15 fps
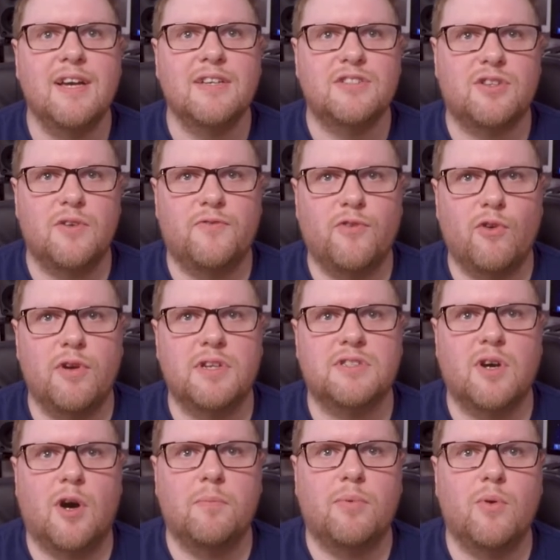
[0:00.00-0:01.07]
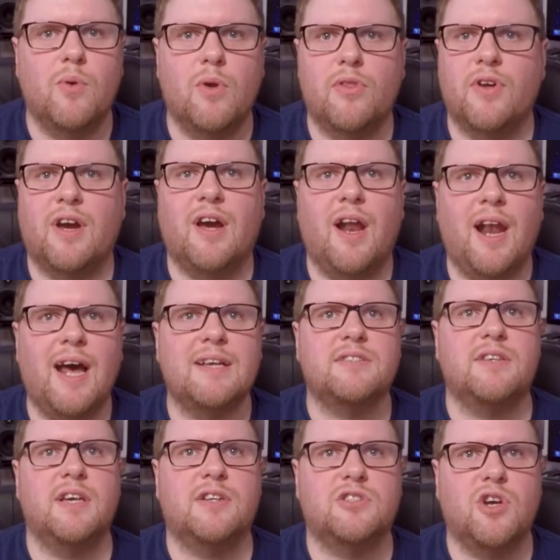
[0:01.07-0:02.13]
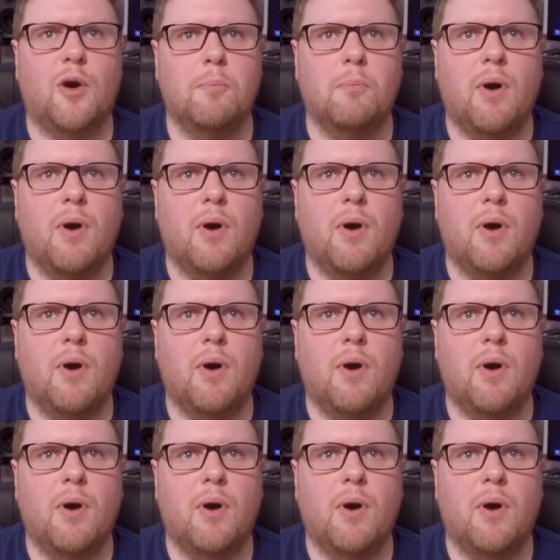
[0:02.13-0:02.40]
So, for example, the classic Tom